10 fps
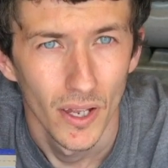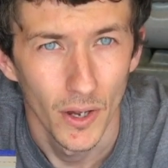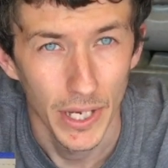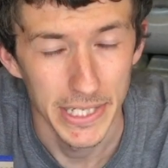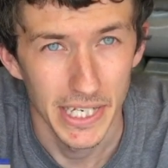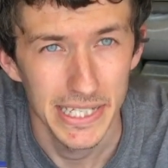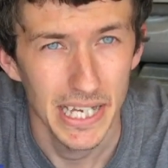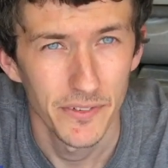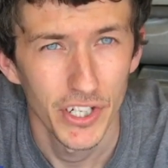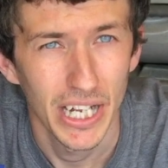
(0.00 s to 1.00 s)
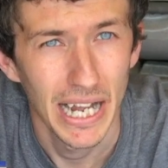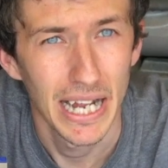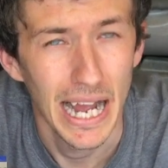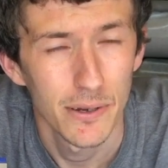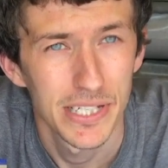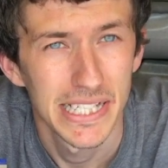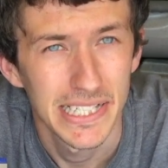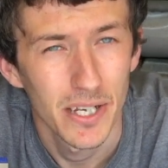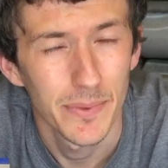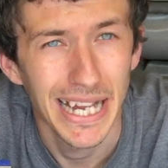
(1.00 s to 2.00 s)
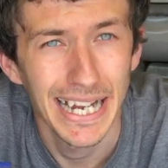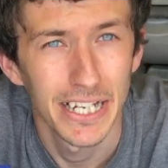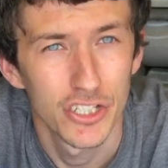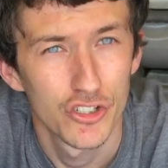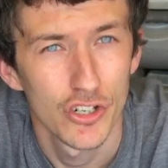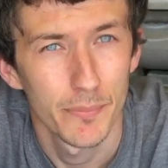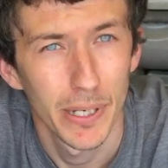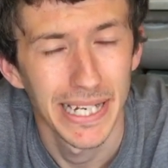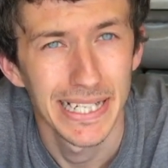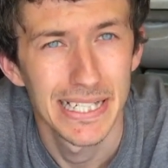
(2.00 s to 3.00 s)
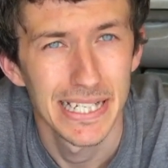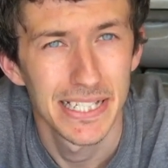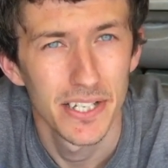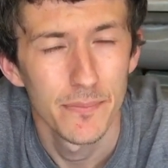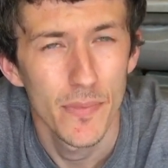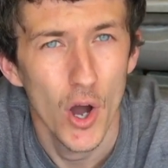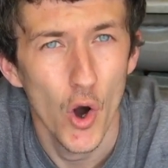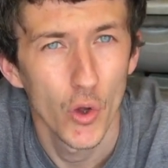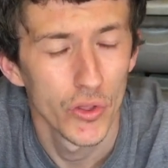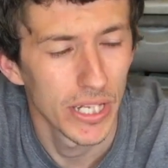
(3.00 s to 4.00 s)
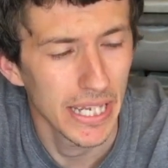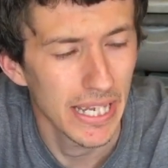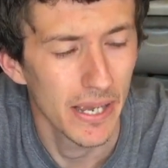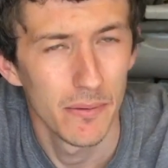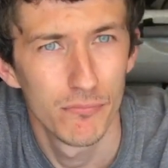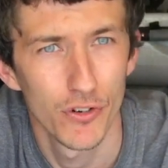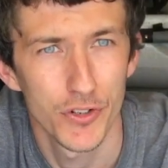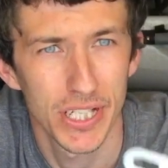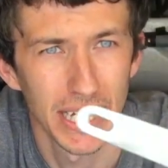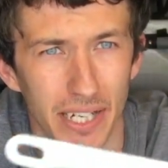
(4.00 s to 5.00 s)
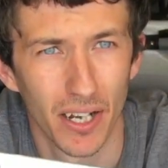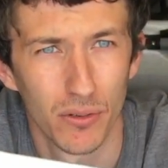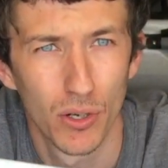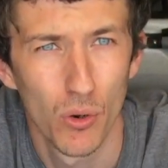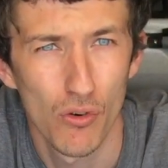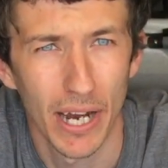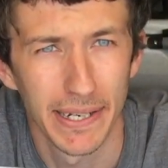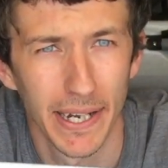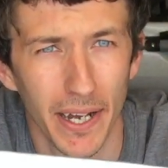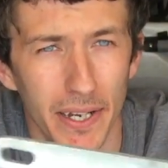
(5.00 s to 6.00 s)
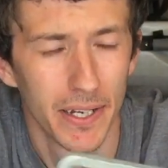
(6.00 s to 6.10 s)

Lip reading: Okay, so let's have a look at how to set up the anchor trip link system on the Bruce anchor, claw anchor.